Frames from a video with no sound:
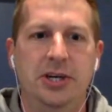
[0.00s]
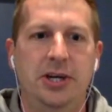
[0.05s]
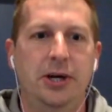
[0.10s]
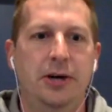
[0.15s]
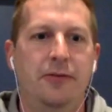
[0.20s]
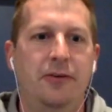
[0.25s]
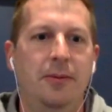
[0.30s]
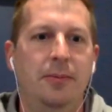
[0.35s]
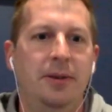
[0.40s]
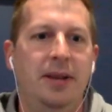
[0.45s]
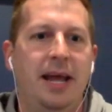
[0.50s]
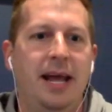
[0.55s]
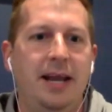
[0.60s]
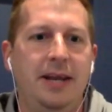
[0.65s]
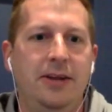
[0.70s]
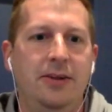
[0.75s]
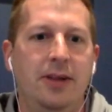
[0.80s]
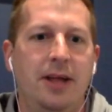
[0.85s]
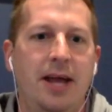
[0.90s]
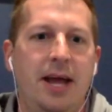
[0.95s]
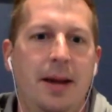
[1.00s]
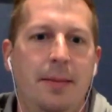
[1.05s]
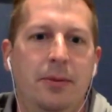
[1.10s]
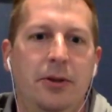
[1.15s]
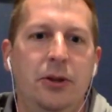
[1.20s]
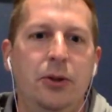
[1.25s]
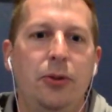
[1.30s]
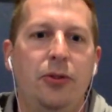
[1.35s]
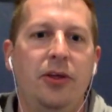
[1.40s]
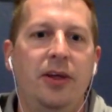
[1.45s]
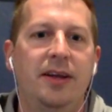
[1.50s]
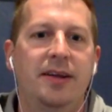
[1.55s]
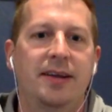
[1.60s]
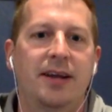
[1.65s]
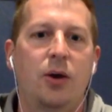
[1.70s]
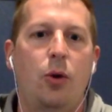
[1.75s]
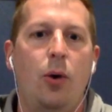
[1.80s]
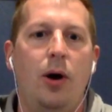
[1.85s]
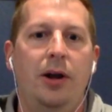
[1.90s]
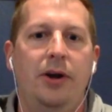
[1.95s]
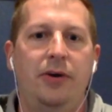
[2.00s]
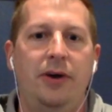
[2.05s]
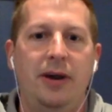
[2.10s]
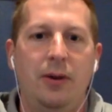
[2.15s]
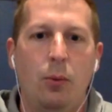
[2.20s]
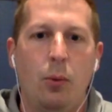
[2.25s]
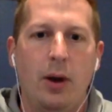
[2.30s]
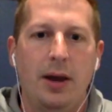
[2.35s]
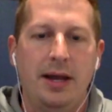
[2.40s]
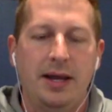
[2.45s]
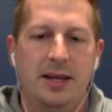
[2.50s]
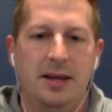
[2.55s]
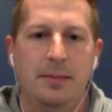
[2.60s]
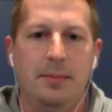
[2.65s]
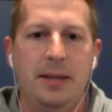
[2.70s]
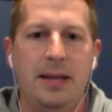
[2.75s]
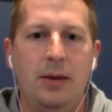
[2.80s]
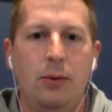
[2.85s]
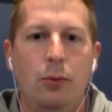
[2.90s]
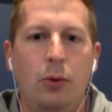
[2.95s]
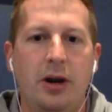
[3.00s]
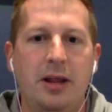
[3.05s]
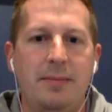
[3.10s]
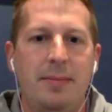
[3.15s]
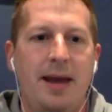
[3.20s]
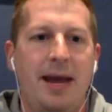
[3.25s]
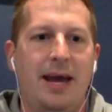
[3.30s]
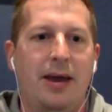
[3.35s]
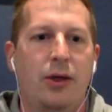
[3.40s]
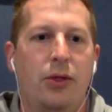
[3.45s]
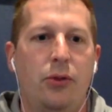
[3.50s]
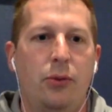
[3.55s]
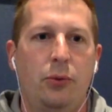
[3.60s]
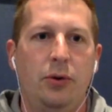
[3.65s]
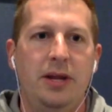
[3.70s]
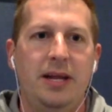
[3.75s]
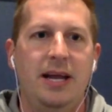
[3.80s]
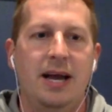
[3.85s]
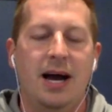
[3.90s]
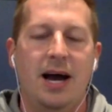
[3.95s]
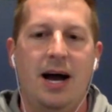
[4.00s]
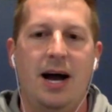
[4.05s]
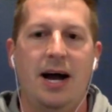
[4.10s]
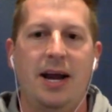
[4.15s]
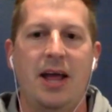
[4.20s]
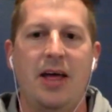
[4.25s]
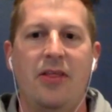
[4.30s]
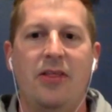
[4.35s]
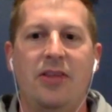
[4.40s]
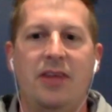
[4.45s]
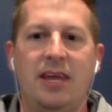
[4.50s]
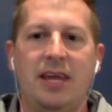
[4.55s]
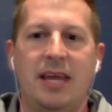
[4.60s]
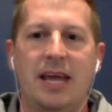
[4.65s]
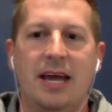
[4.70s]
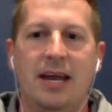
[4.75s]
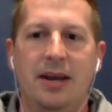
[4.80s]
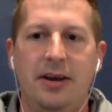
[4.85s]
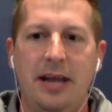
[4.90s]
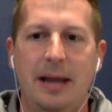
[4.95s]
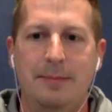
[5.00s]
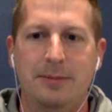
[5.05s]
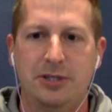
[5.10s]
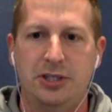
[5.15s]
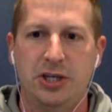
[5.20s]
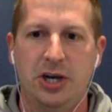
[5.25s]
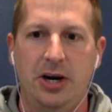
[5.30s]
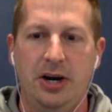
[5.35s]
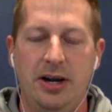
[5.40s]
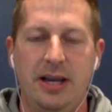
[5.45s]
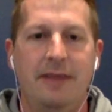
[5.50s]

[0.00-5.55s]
here from Daniel M. Do you think Zaquandre White can be running back three on the depth chart?